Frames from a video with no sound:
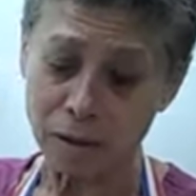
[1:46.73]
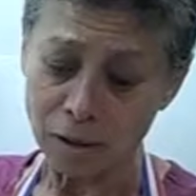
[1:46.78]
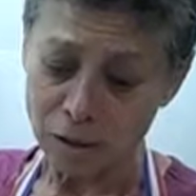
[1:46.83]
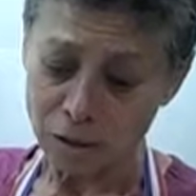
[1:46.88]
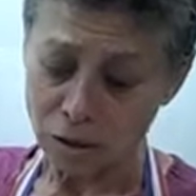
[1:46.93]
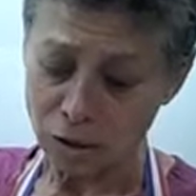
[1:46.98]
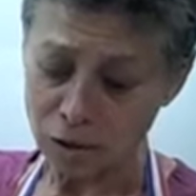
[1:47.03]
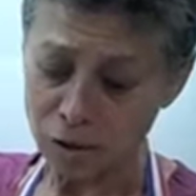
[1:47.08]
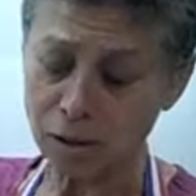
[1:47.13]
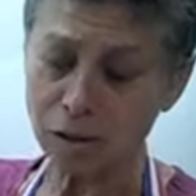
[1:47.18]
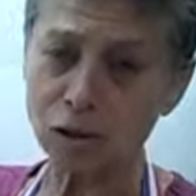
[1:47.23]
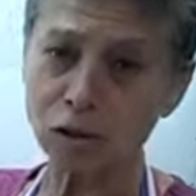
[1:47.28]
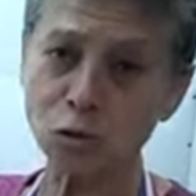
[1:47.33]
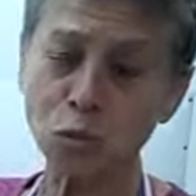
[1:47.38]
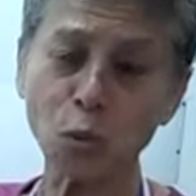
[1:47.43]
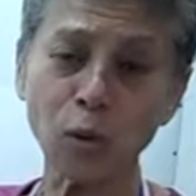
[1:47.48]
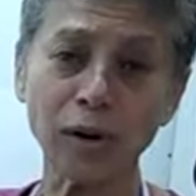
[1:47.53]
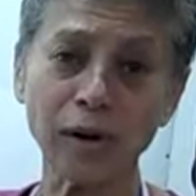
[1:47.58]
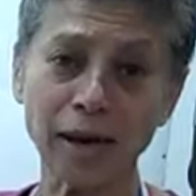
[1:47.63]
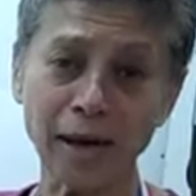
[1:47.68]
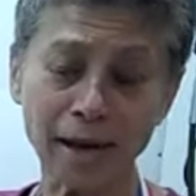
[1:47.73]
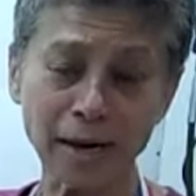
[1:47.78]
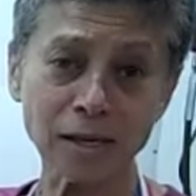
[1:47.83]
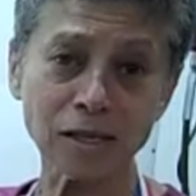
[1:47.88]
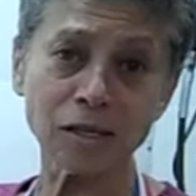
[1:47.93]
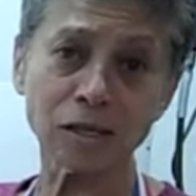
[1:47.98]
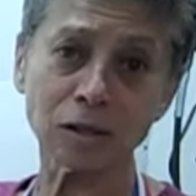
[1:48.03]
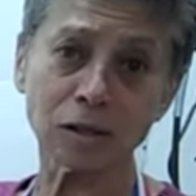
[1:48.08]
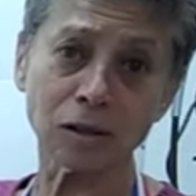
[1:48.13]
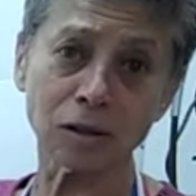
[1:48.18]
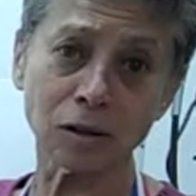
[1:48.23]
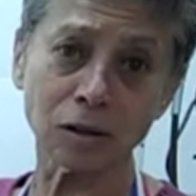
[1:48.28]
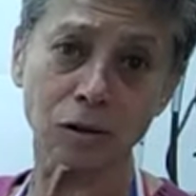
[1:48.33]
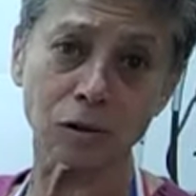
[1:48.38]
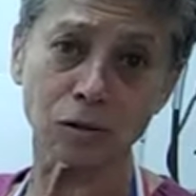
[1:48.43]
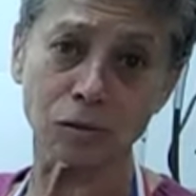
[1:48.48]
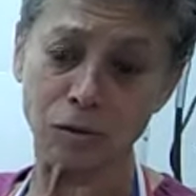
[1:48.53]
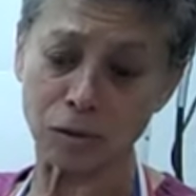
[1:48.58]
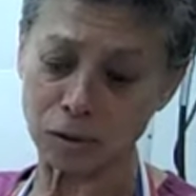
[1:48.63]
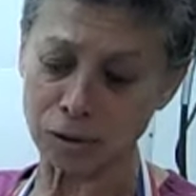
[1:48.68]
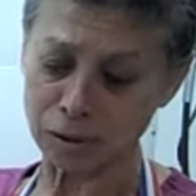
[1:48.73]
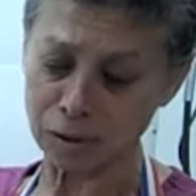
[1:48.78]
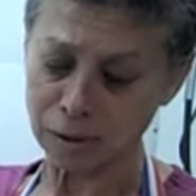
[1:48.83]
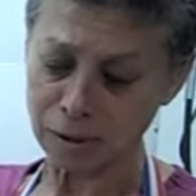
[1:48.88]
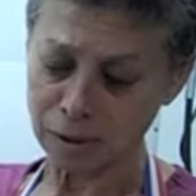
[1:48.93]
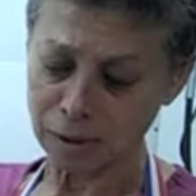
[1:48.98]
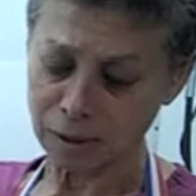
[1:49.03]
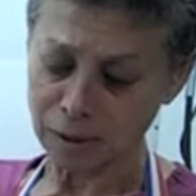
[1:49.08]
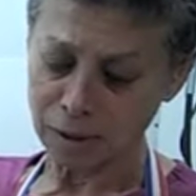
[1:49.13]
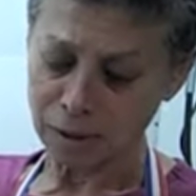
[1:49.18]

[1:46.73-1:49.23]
So this is one excellent use.